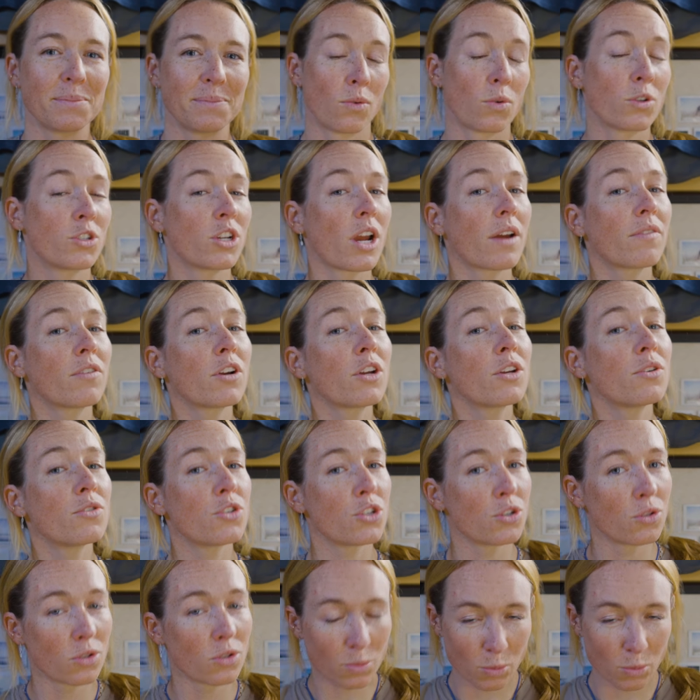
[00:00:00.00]
Whichever you
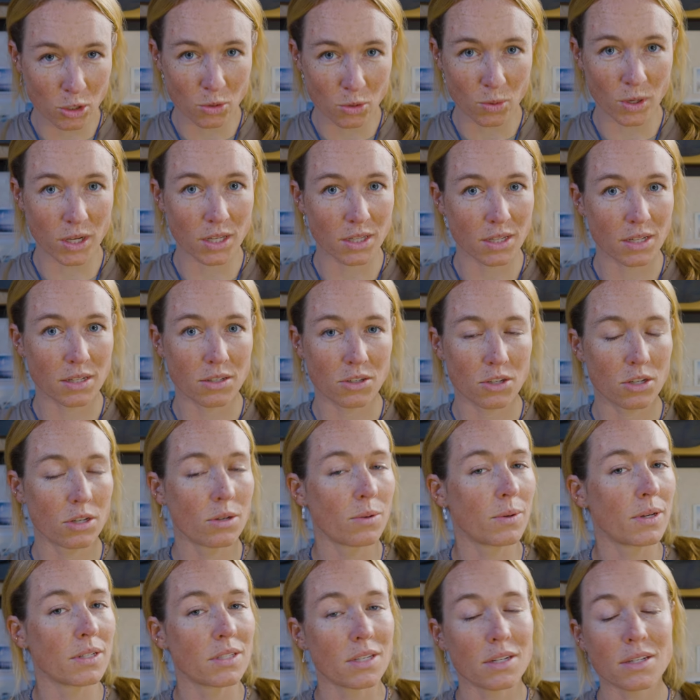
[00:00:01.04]
choose between these two,
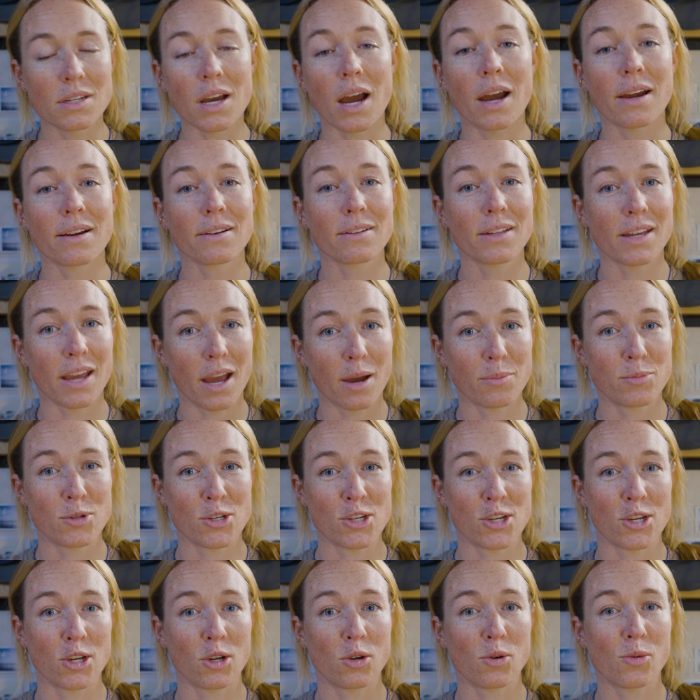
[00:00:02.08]
it's entirely up to
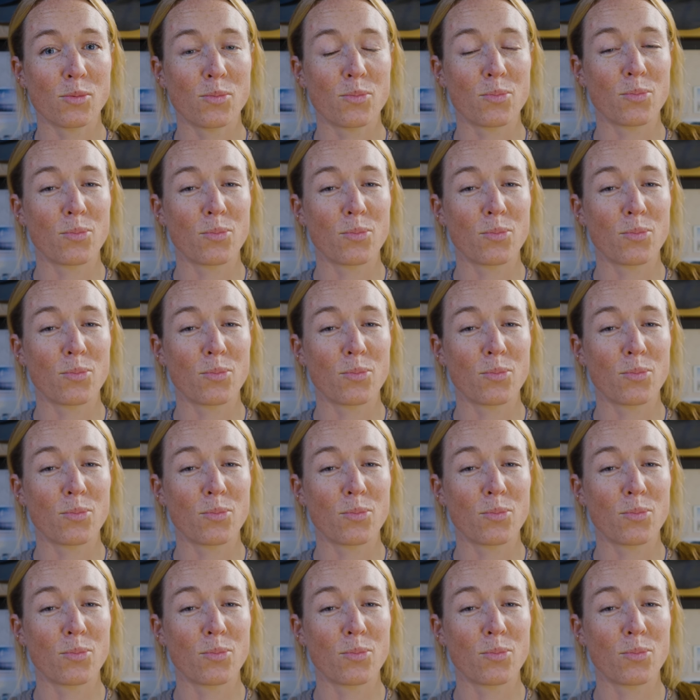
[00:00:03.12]
you,